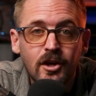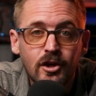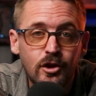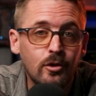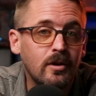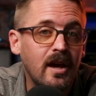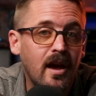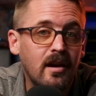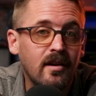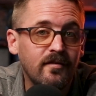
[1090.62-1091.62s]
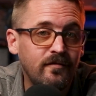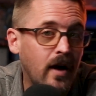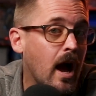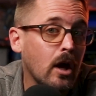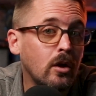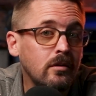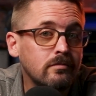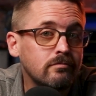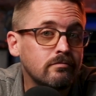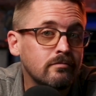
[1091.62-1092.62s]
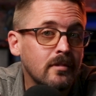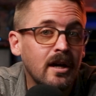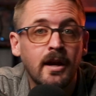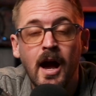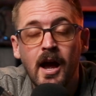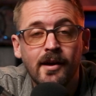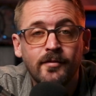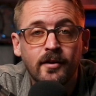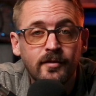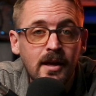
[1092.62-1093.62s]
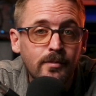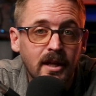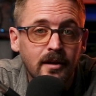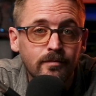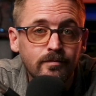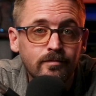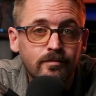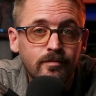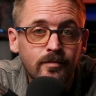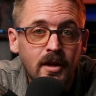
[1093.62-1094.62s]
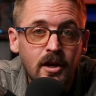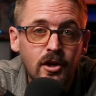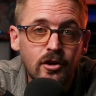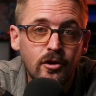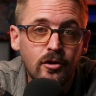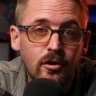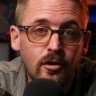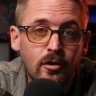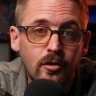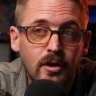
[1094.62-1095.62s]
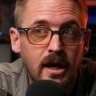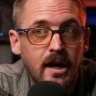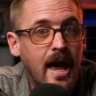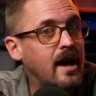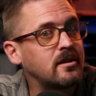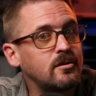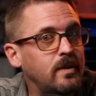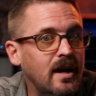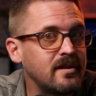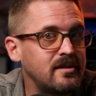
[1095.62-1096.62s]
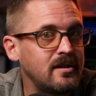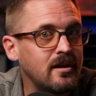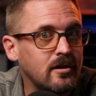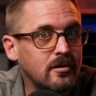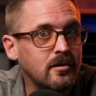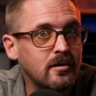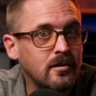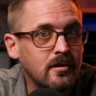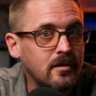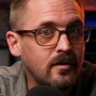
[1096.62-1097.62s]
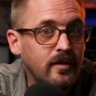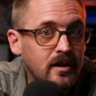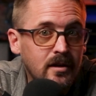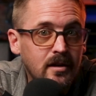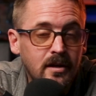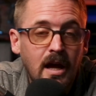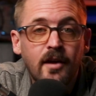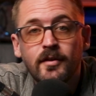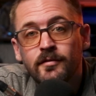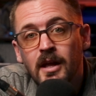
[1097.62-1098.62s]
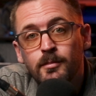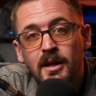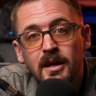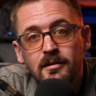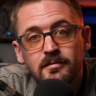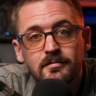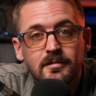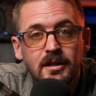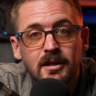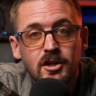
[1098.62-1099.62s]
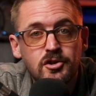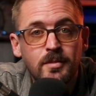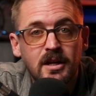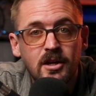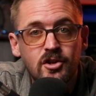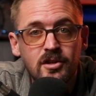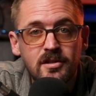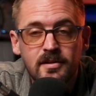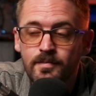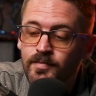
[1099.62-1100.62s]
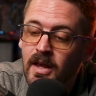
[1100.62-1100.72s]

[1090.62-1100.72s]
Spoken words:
You can file an IFR flight plan. You can act as PIC under an IFR flight plan in instrument conditions.